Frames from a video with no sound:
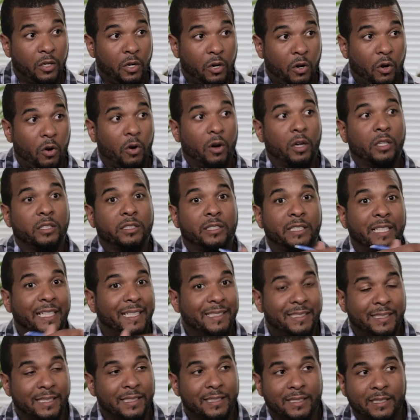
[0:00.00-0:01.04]
or else the
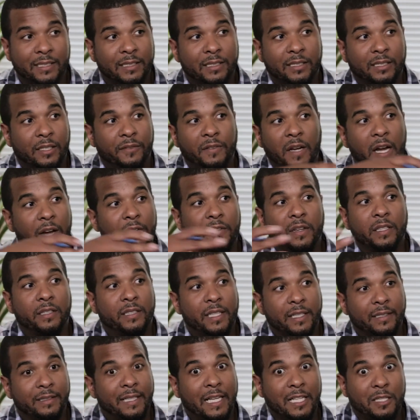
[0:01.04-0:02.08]
existence of
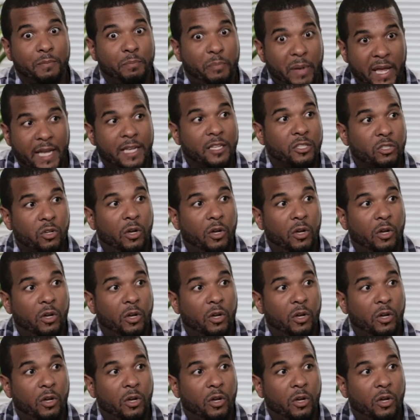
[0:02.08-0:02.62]
everything that's based